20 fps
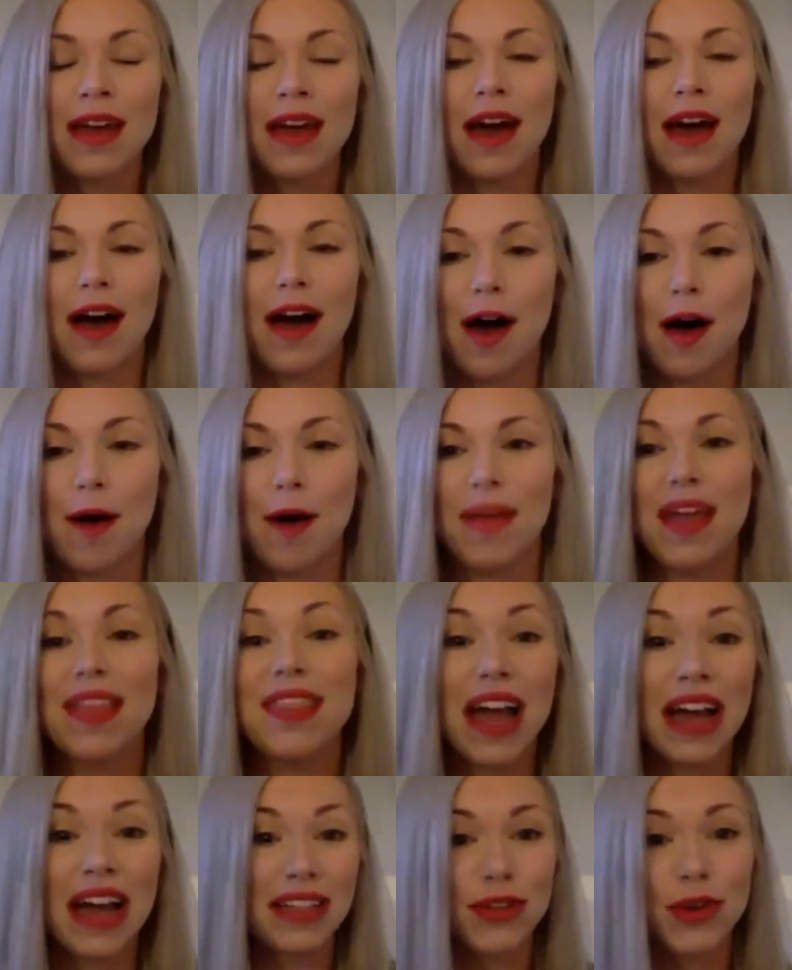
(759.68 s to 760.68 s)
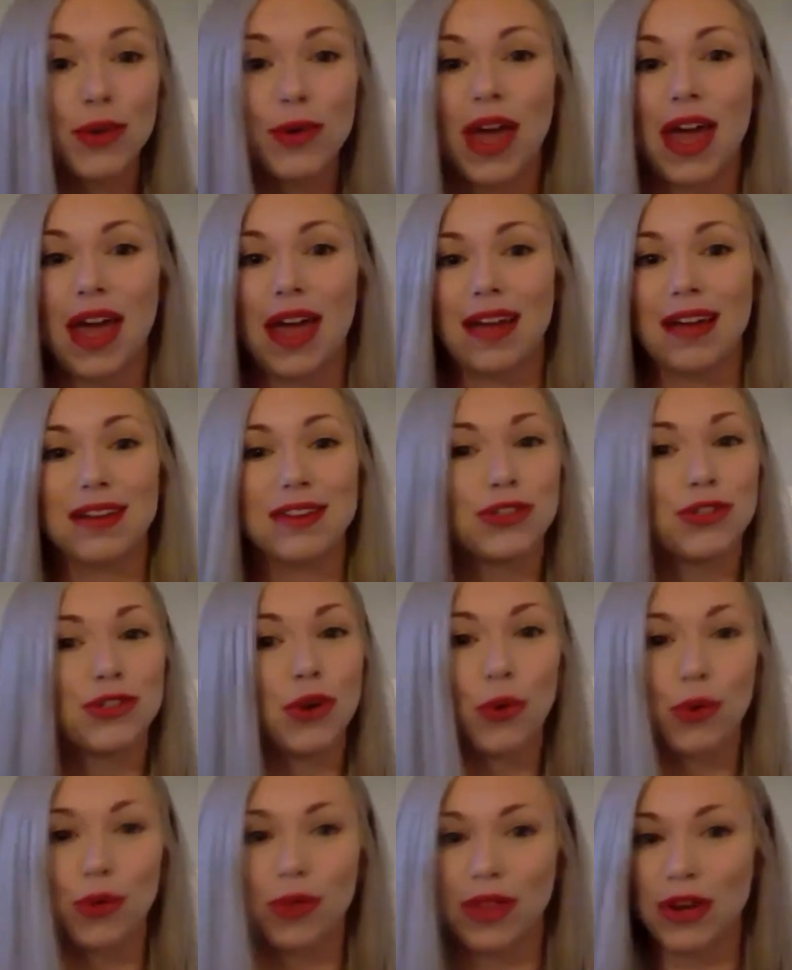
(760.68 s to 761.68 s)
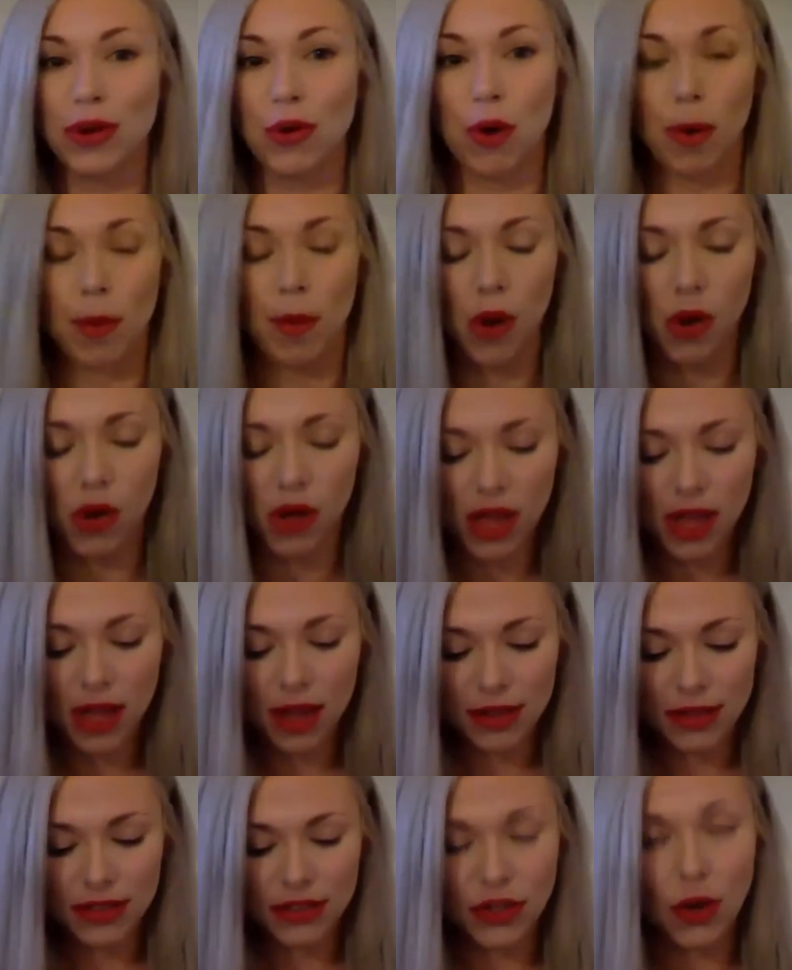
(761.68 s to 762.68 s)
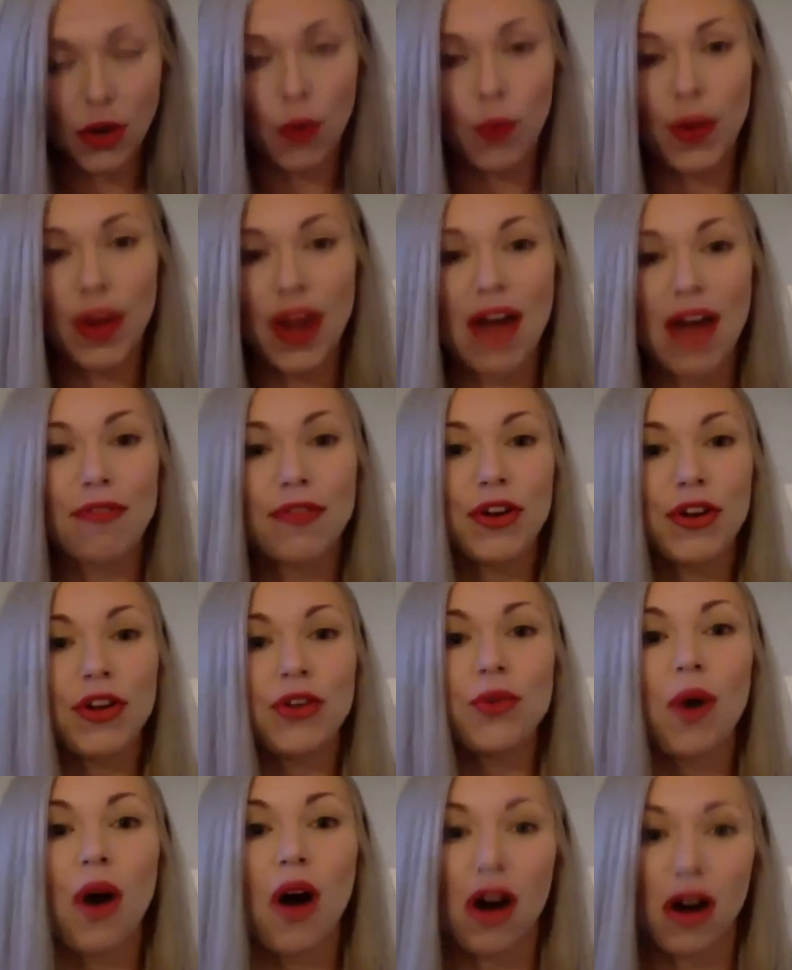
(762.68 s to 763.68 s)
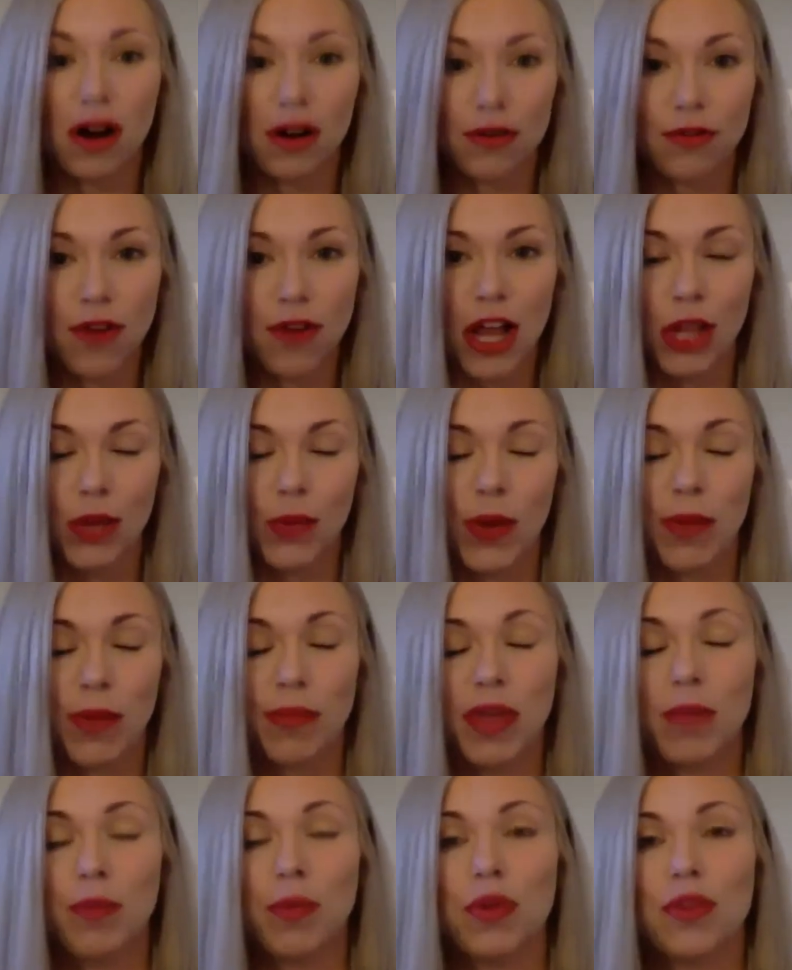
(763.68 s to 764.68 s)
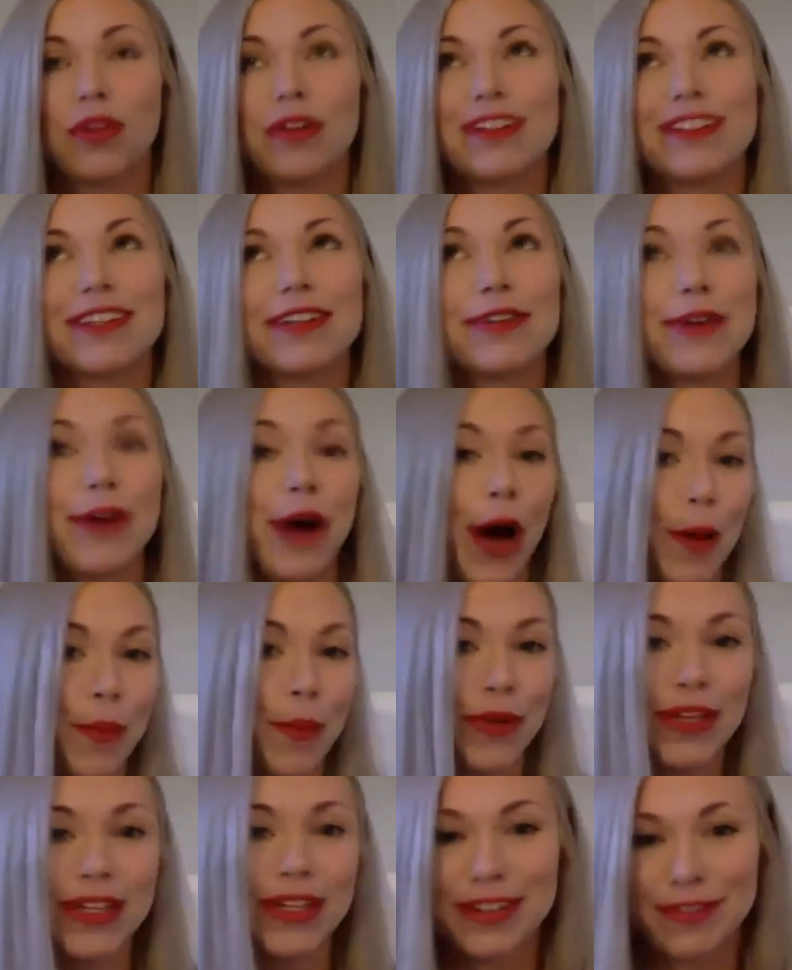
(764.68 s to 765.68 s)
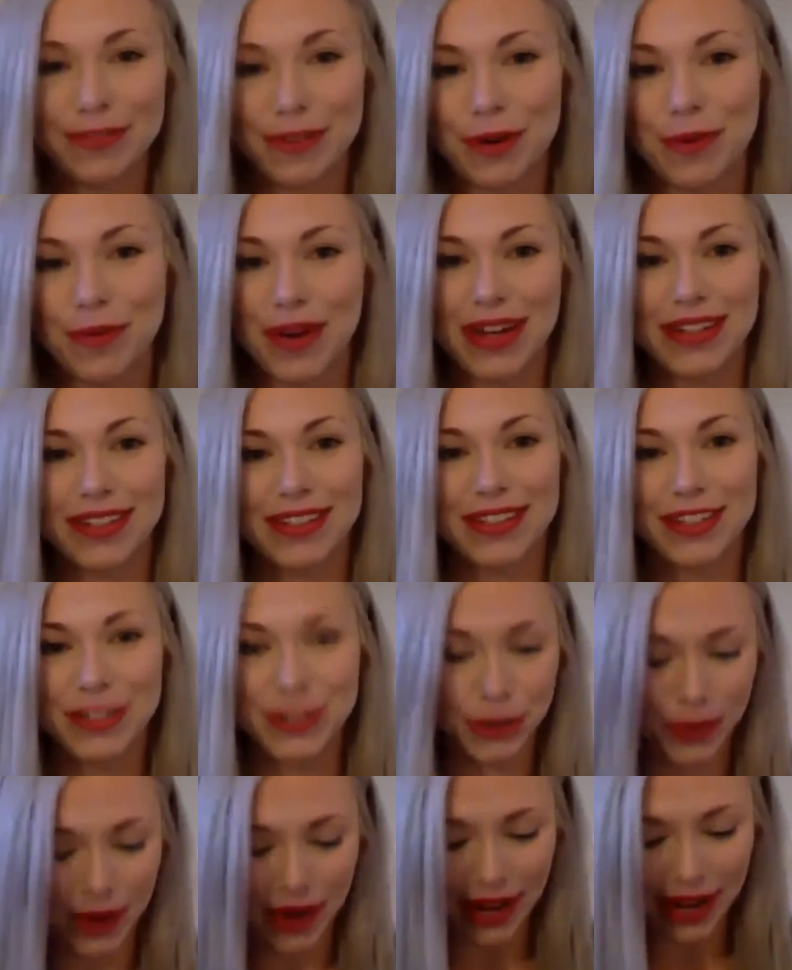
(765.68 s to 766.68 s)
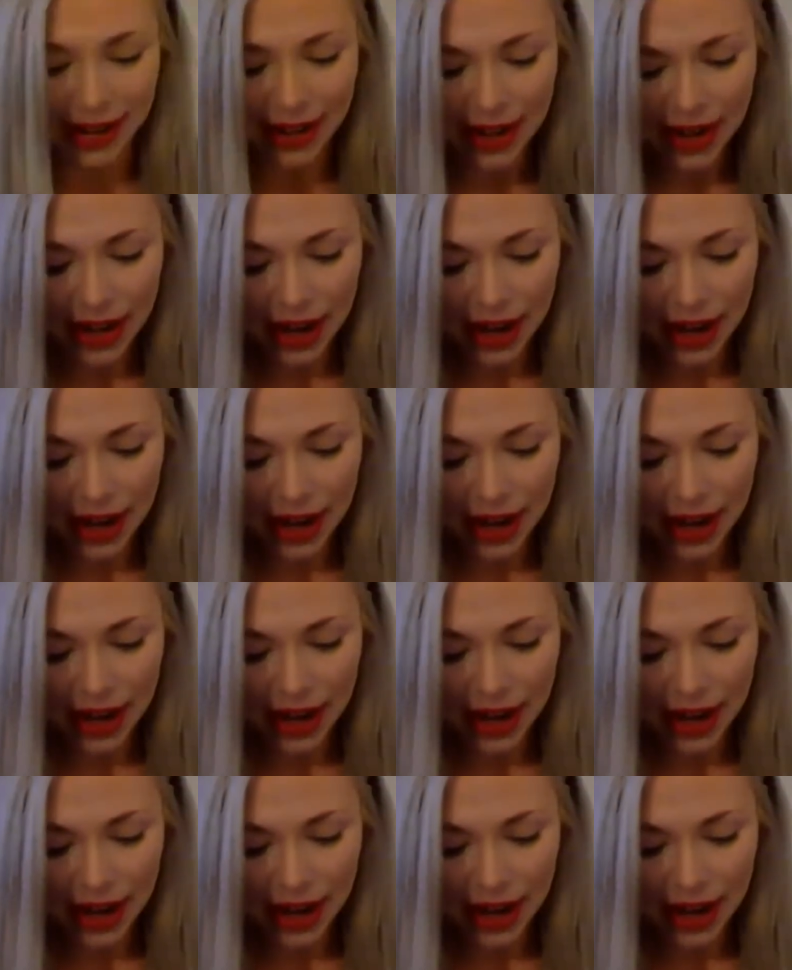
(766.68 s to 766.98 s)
And that's okay. It's totally normal. So whenever you are following people, there's a couple of different ways to do it.